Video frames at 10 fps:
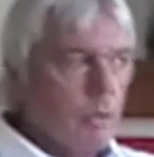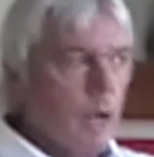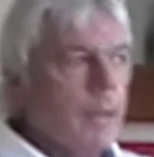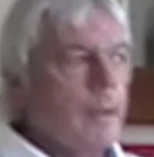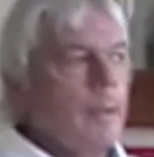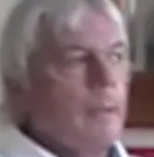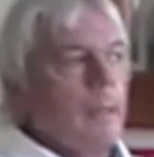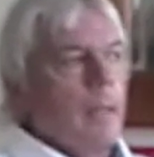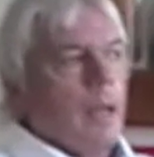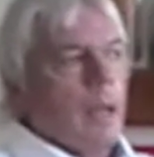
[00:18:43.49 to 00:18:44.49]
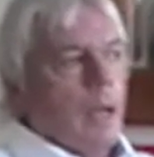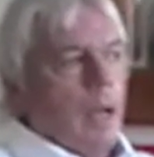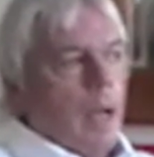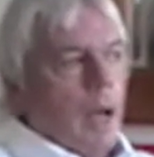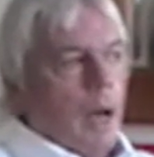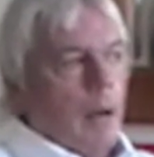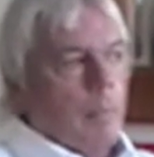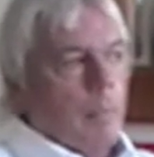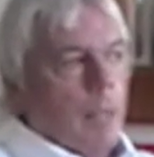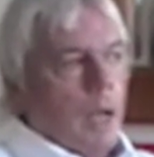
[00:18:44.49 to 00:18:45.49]
right?
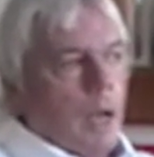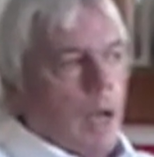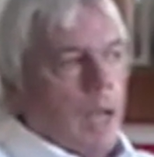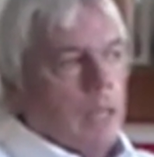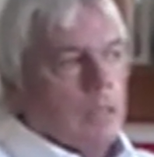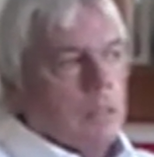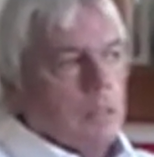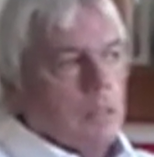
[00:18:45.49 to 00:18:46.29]
And